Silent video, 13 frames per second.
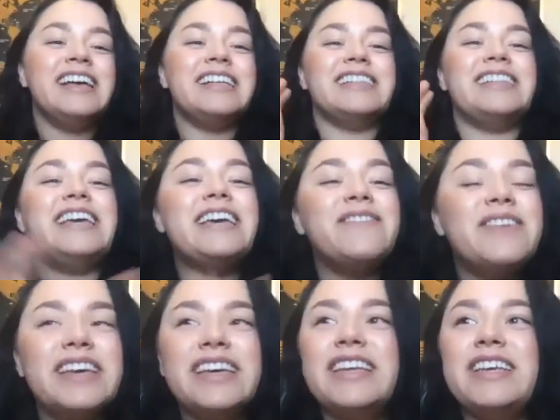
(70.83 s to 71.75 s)

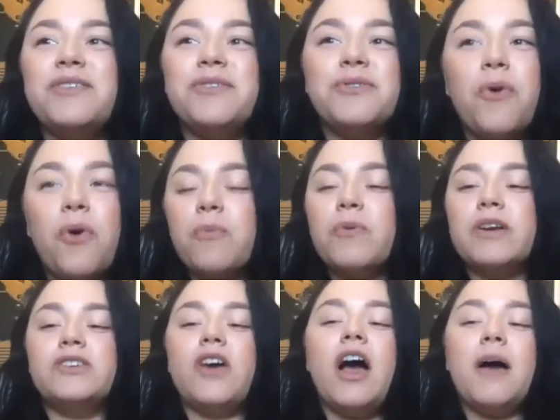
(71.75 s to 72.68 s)
leaving your corporate
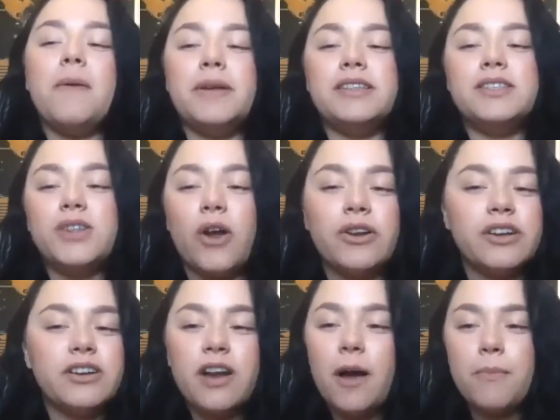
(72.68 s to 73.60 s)
job and
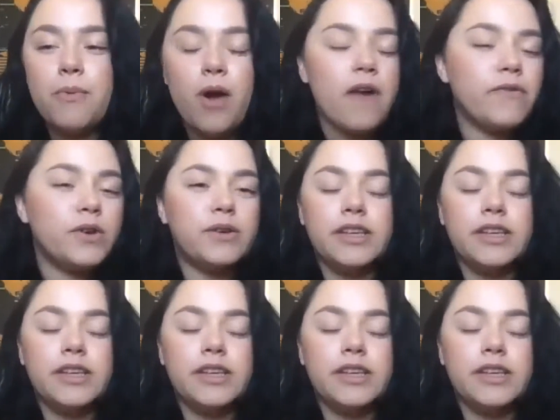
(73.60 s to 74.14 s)
starting a nonprofit,